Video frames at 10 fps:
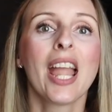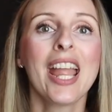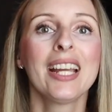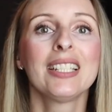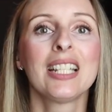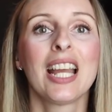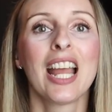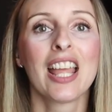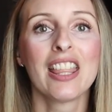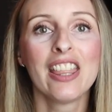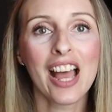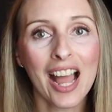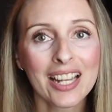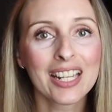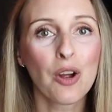And
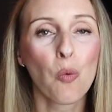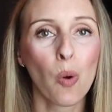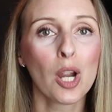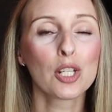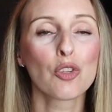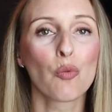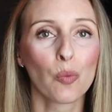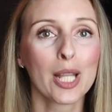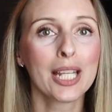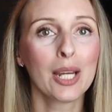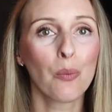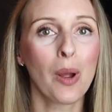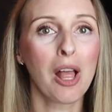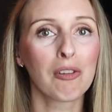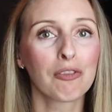that works really
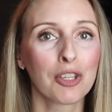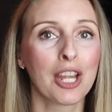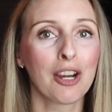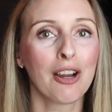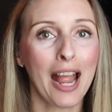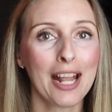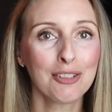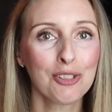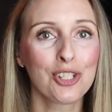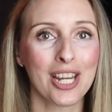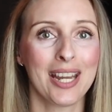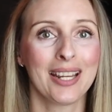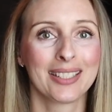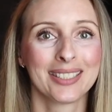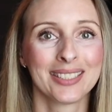well for their
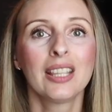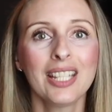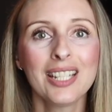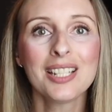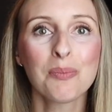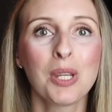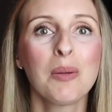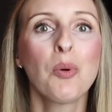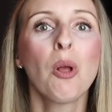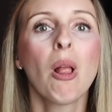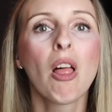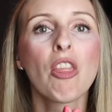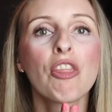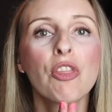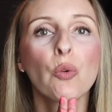energy. These people
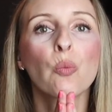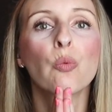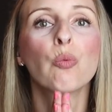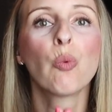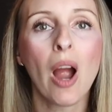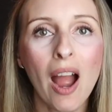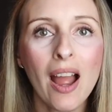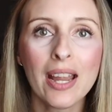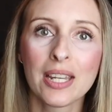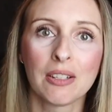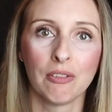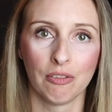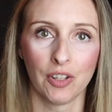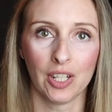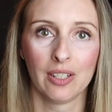thrive.
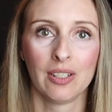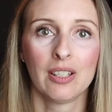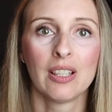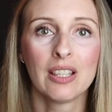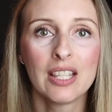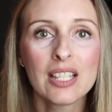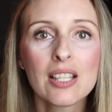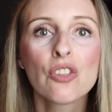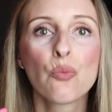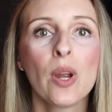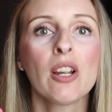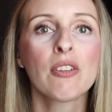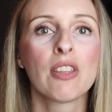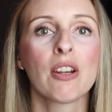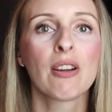This is where
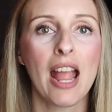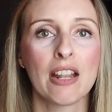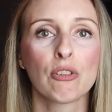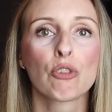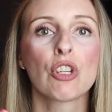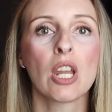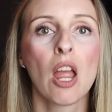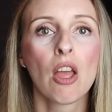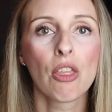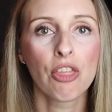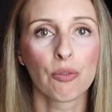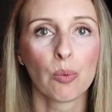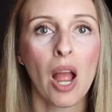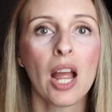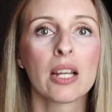their energy
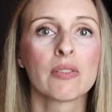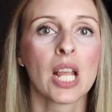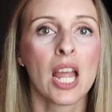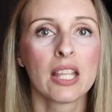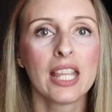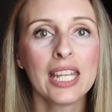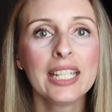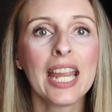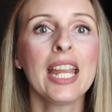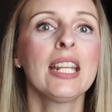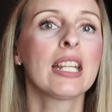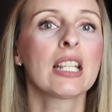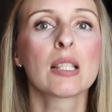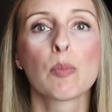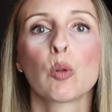thrives. They gain
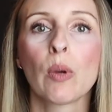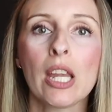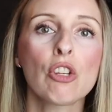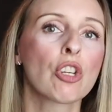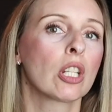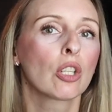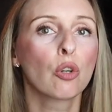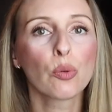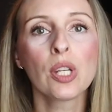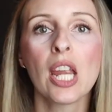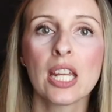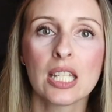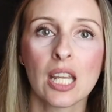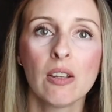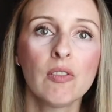inspiration,
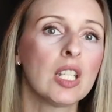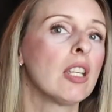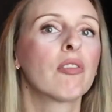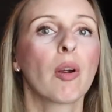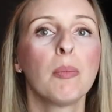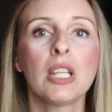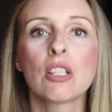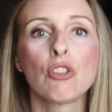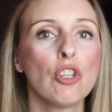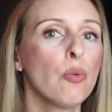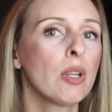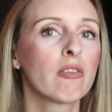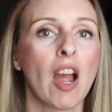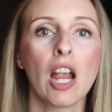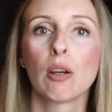creativity from these new
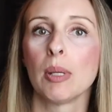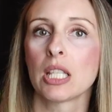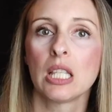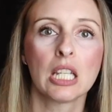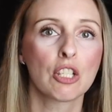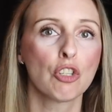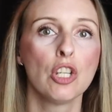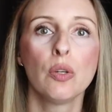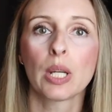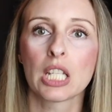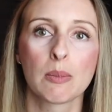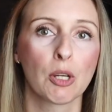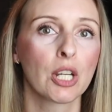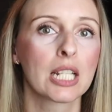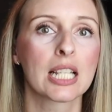environments and these new
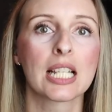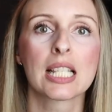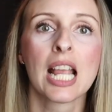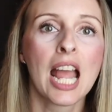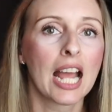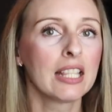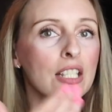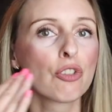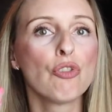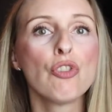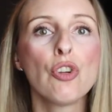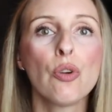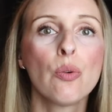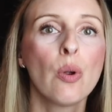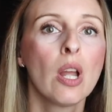experiences and this
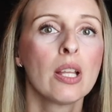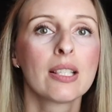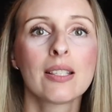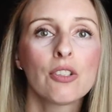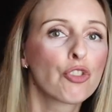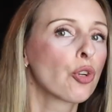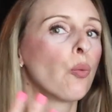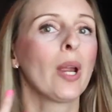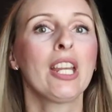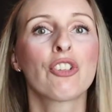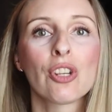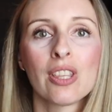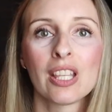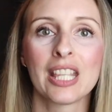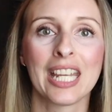new situation
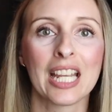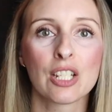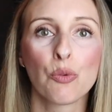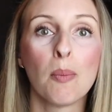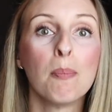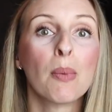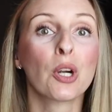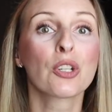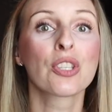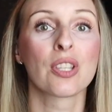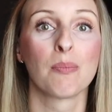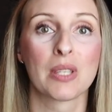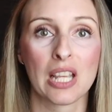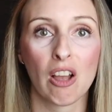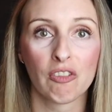that they get to immerse
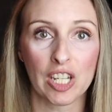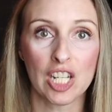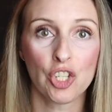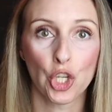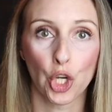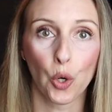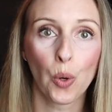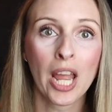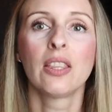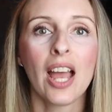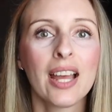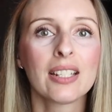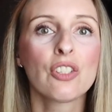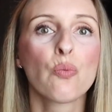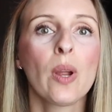themselves into. That
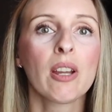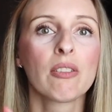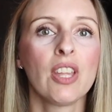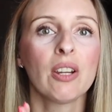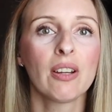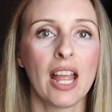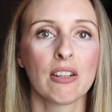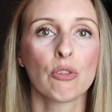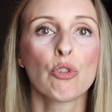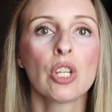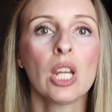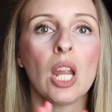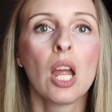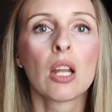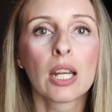is where their energy
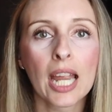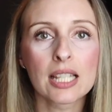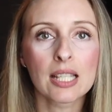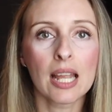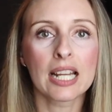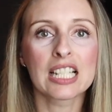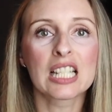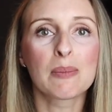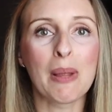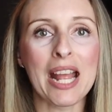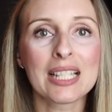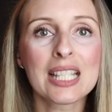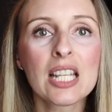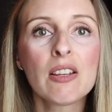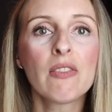gets
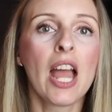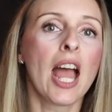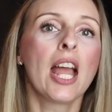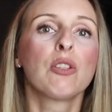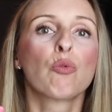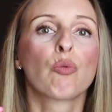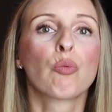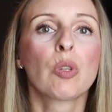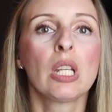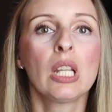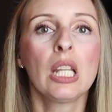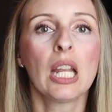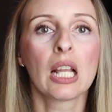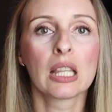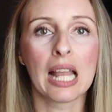expansive and really
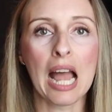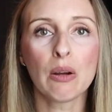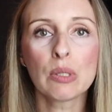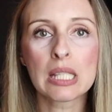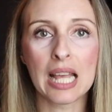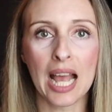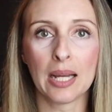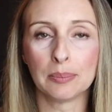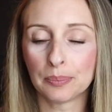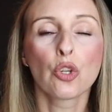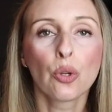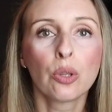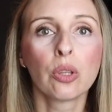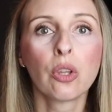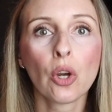allows them to
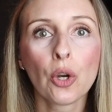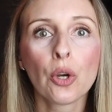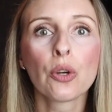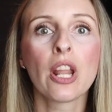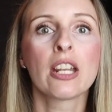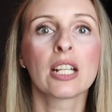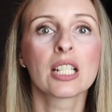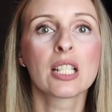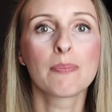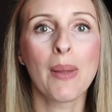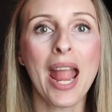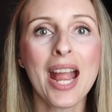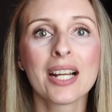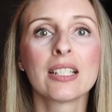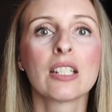learn and
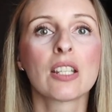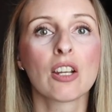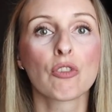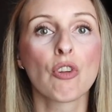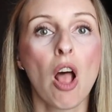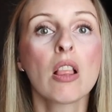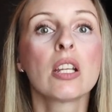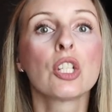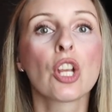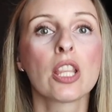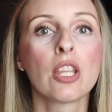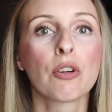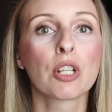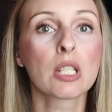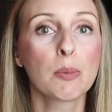expand their knowledge and
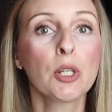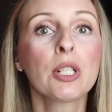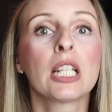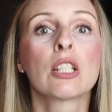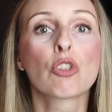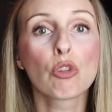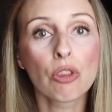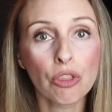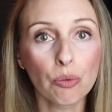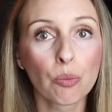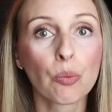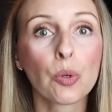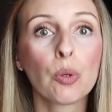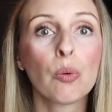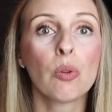their experience
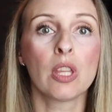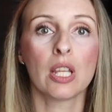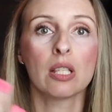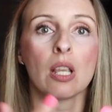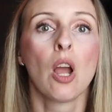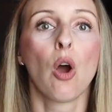through this